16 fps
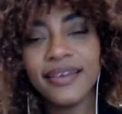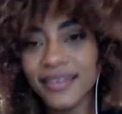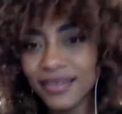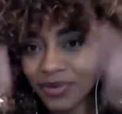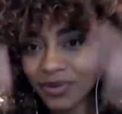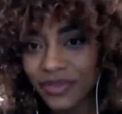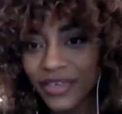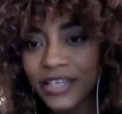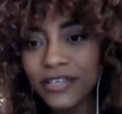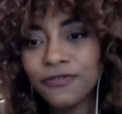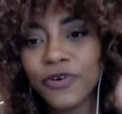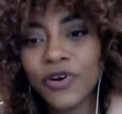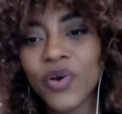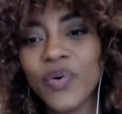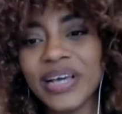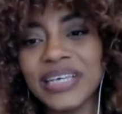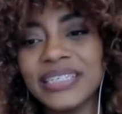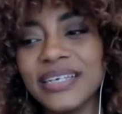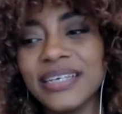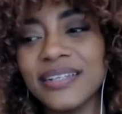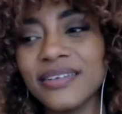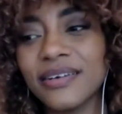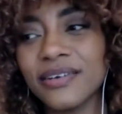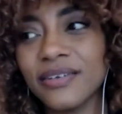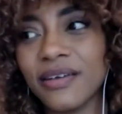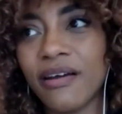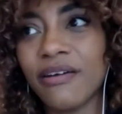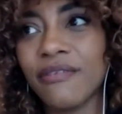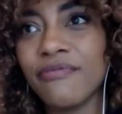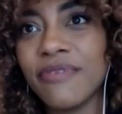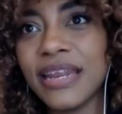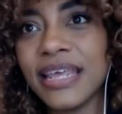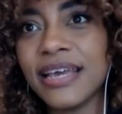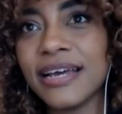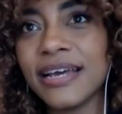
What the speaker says: So these 4 questions are really